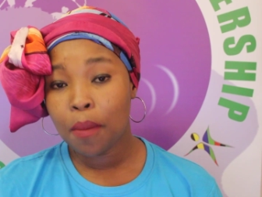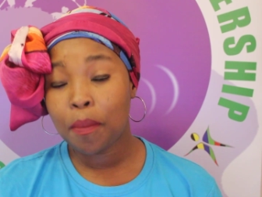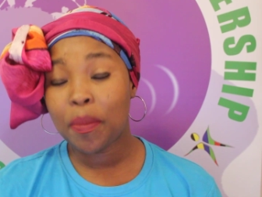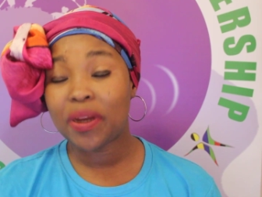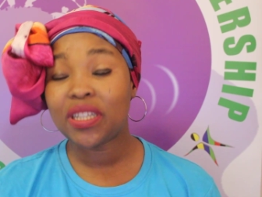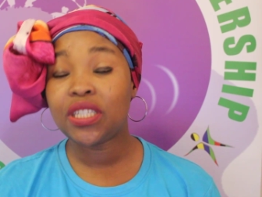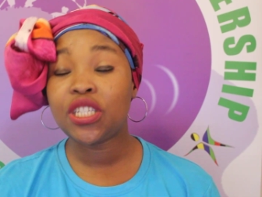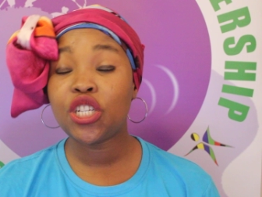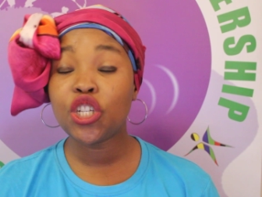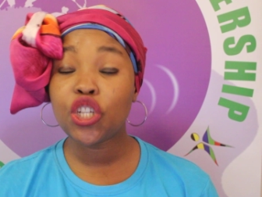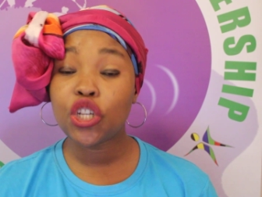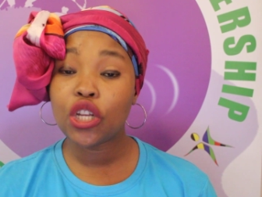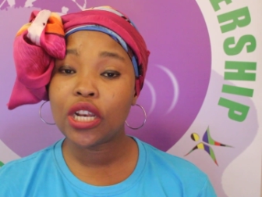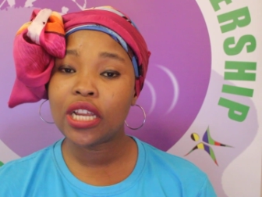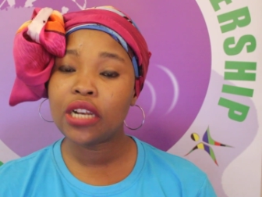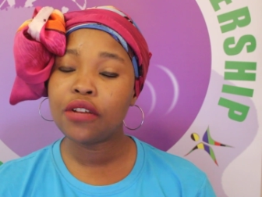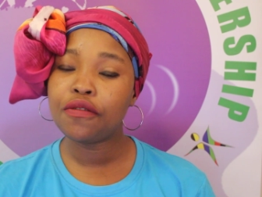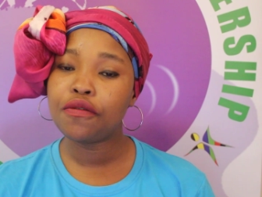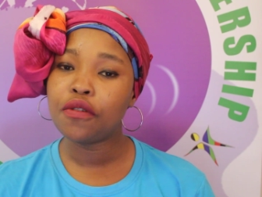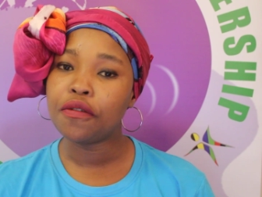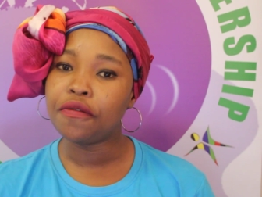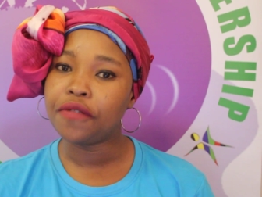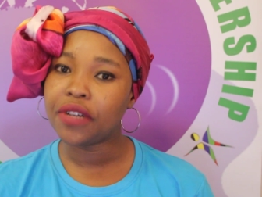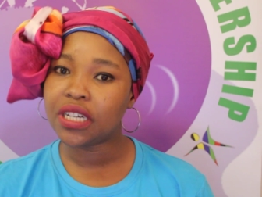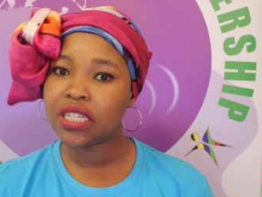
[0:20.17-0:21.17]
particularly
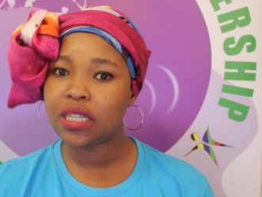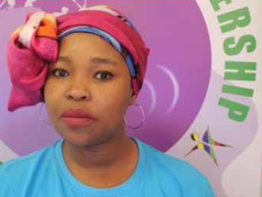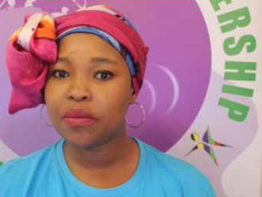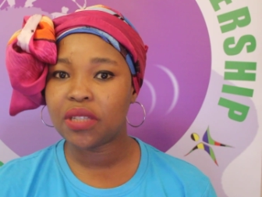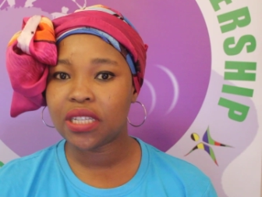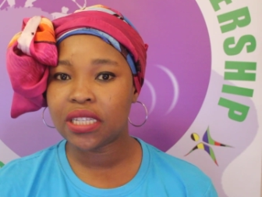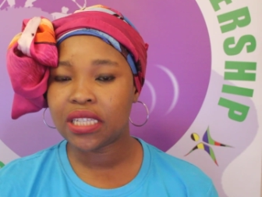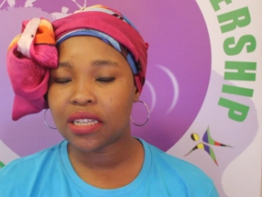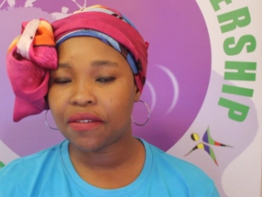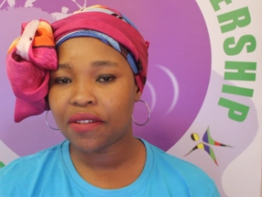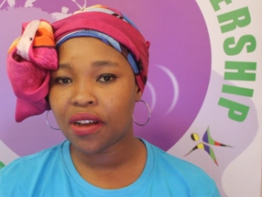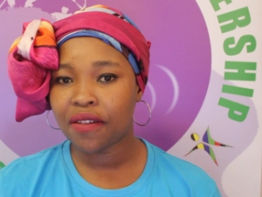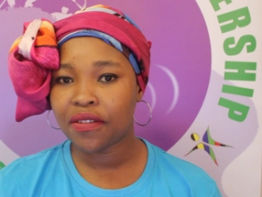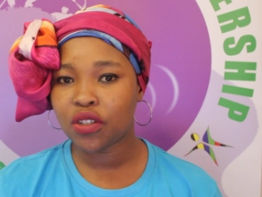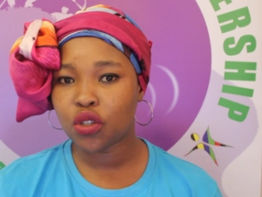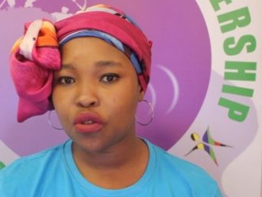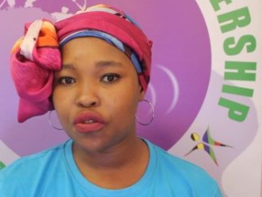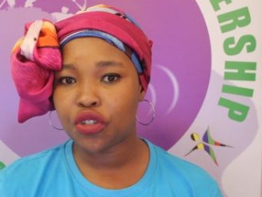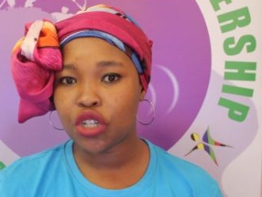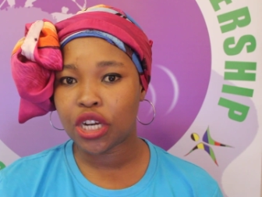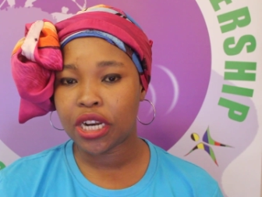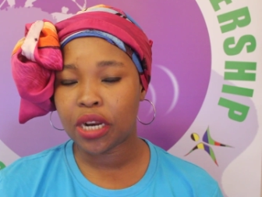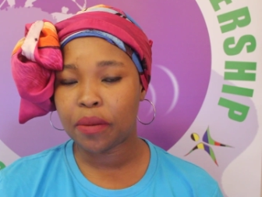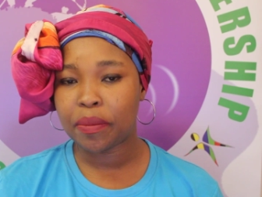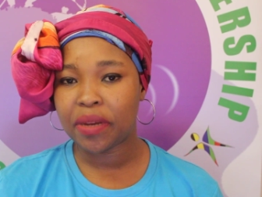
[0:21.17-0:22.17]
for victims and survivors of
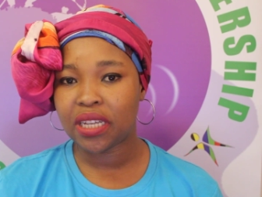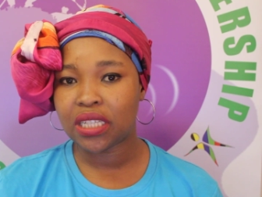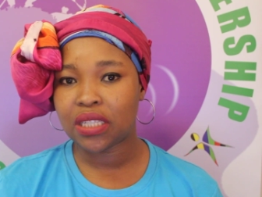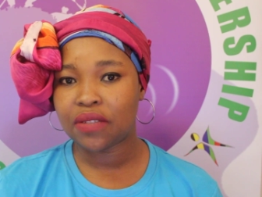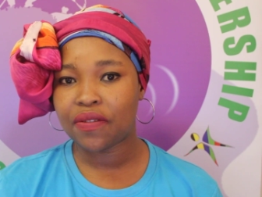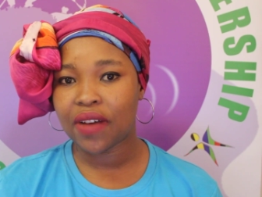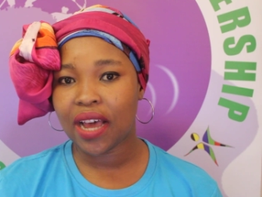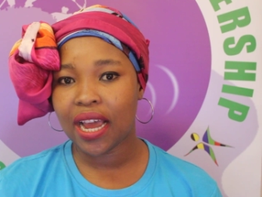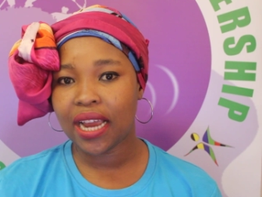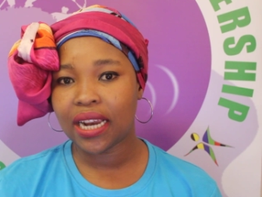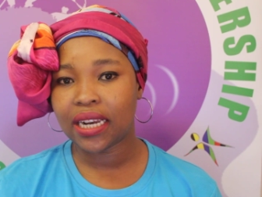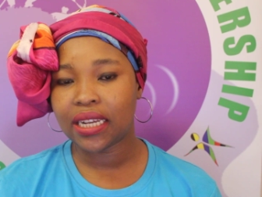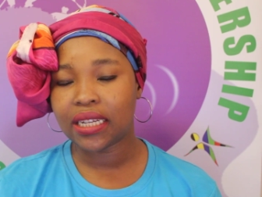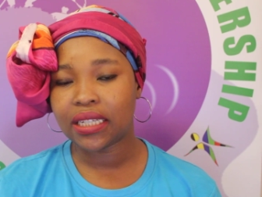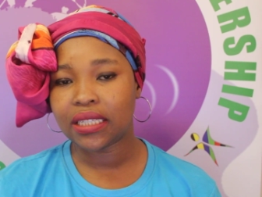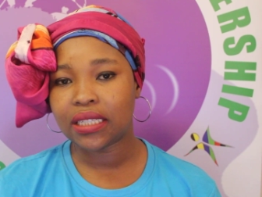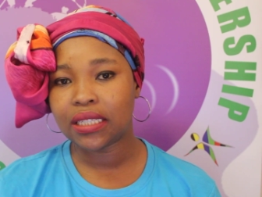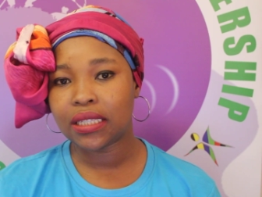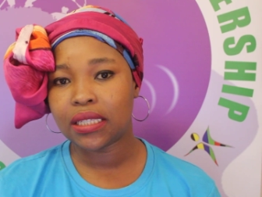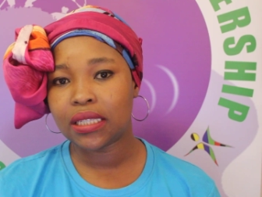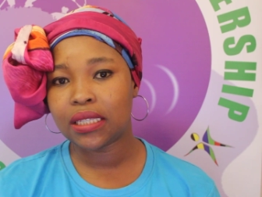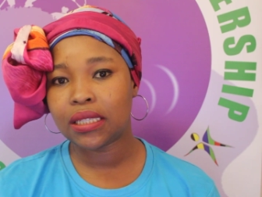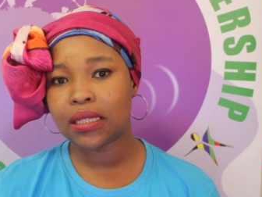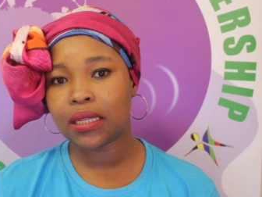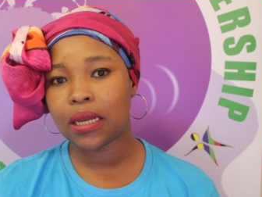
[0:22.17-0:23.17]
gender-based
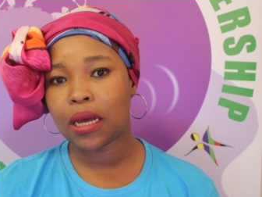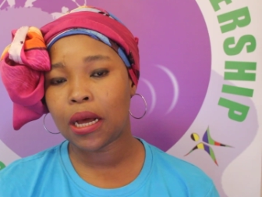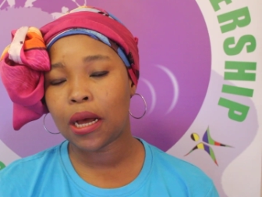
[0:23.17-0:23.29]
violence.